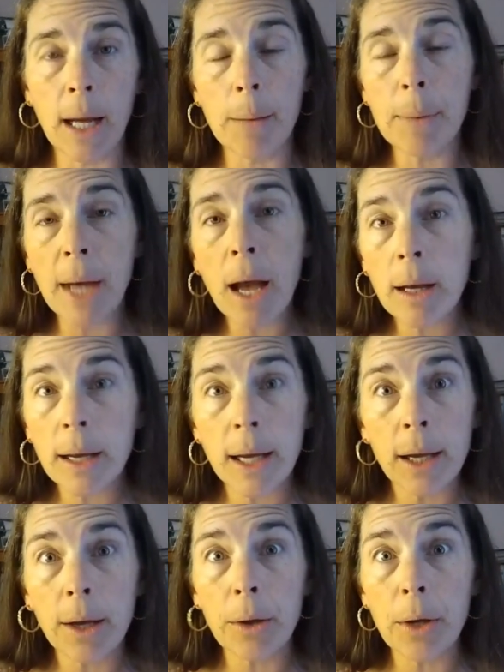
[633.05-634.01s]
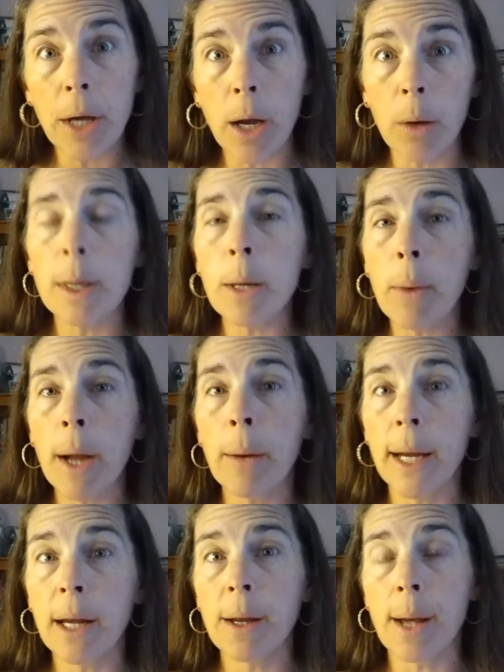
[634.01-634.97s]
And I'm telling you, the only way
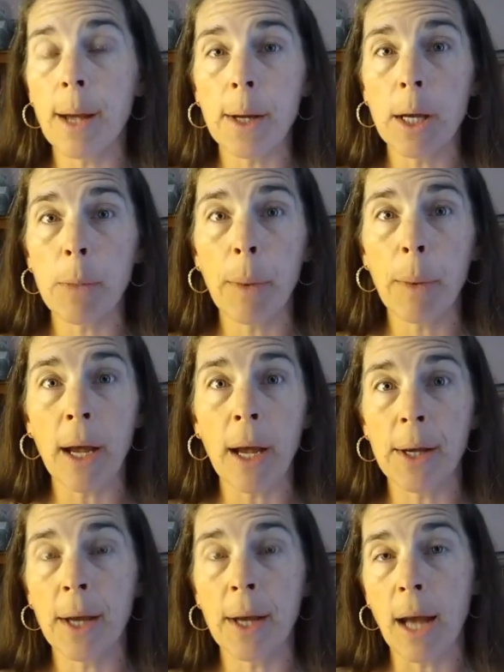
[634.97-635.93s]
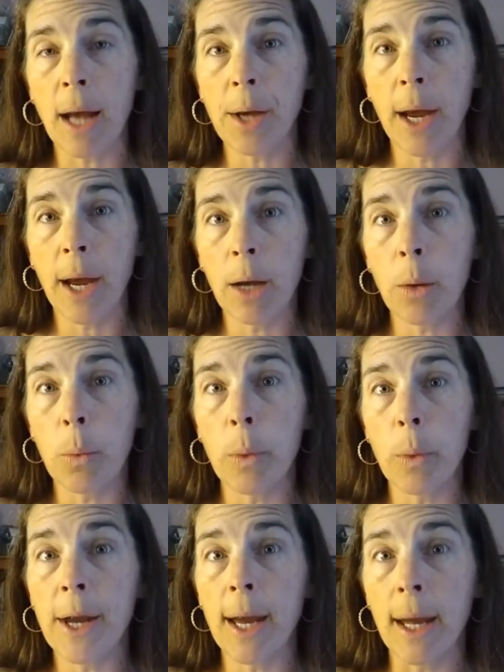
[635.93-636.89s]
we exist is because God's hand
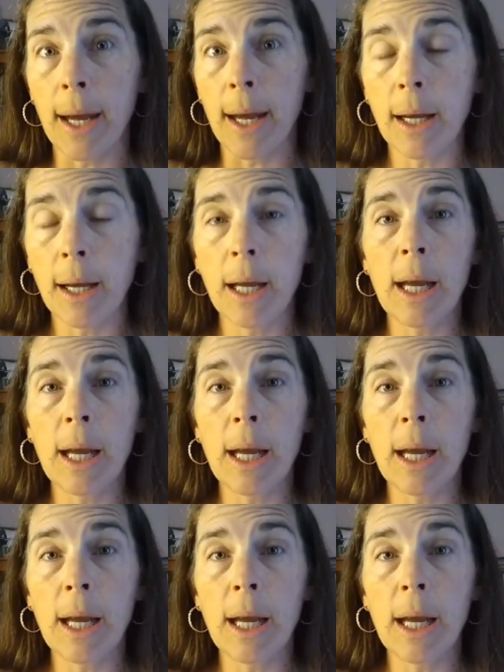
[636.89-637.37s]
was in it.